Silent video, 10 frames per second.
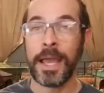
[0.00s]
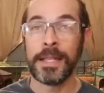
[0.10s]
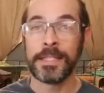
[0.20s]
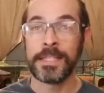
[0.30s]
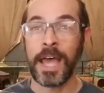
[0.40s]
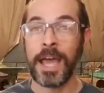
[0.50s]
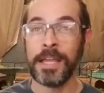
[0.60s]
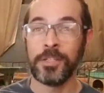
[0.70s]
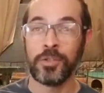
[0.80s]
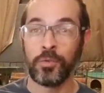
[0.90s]
and
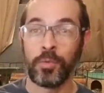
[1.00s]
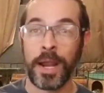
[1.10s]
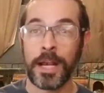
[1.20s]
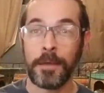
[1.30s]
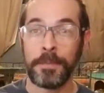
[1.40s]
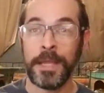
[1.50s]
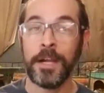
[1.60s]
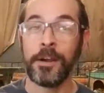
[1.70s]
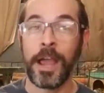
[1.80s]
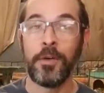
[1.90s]
signs right up
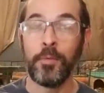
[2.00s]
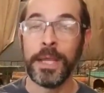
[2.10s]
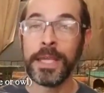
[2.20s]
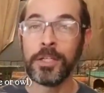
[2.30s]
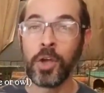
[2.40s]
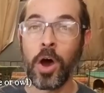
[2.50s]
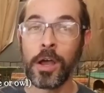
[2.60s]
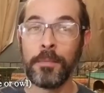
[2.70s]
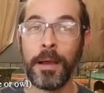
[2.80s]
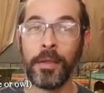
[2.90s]
here and we can
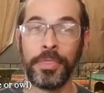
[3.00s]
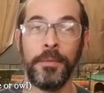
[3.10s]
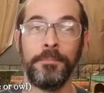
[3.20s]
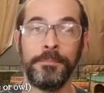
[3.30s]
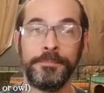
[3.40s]
talk about them.